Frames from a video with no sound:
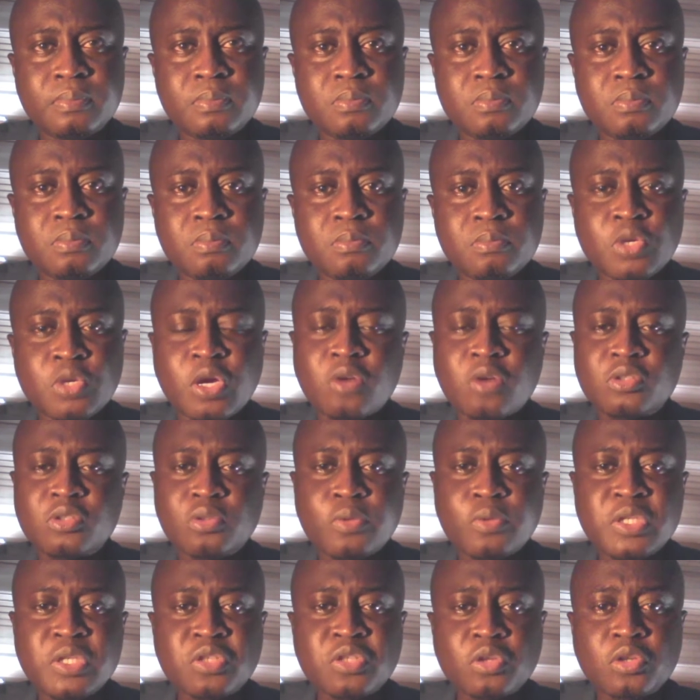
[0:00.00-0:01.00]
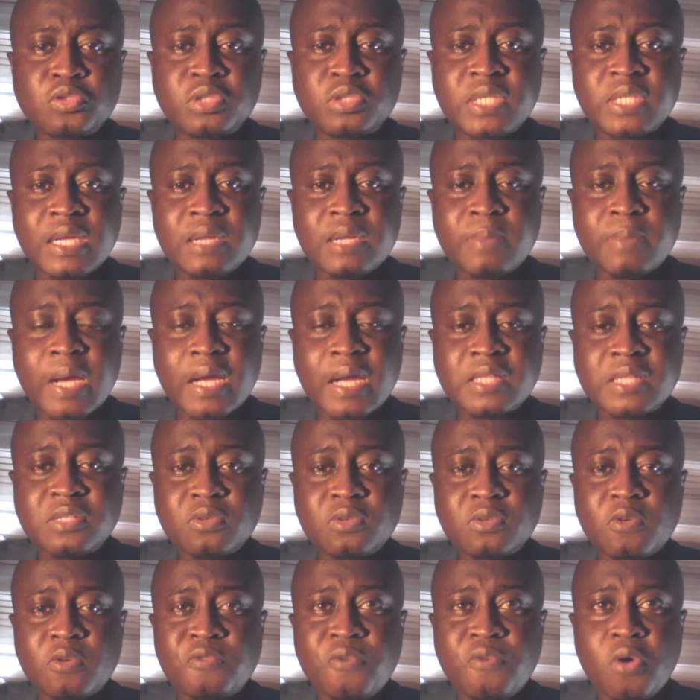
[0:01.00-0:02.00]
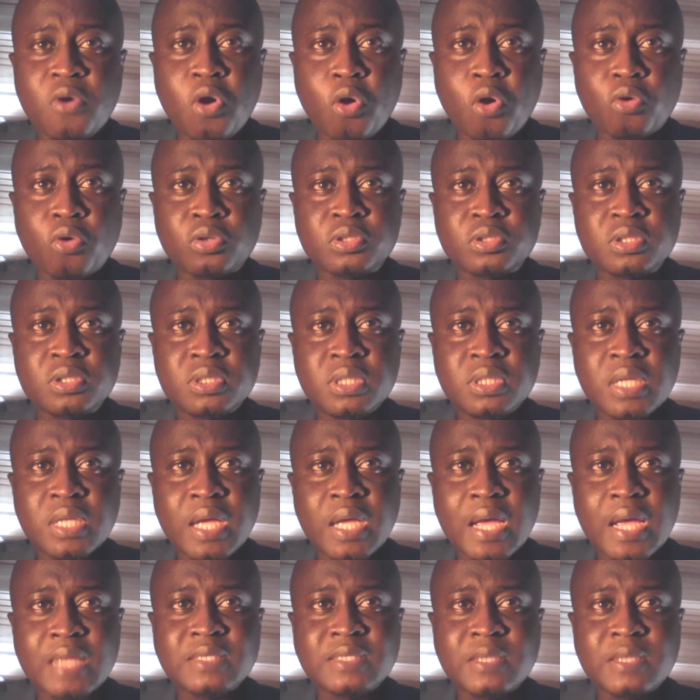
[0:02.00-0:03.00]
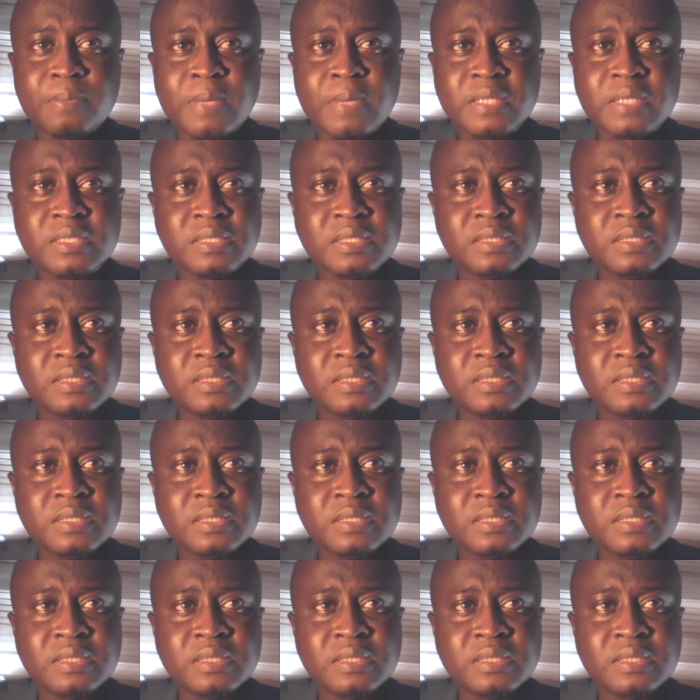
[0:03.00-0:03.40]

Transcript: You can also resort to telemarketing or phone calls, SMS,